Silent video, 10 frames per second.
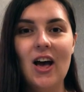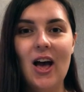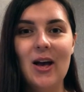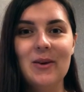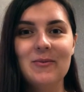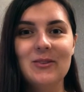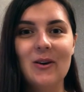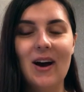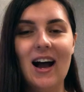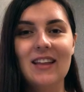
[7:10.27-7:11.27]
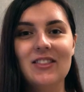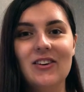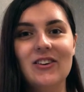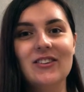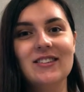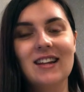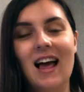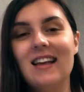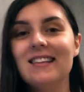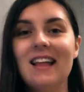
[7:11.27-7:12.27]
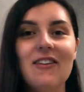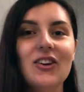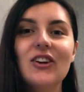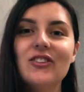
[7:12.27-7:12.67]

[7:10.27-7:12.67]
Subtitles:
So I had those like stereo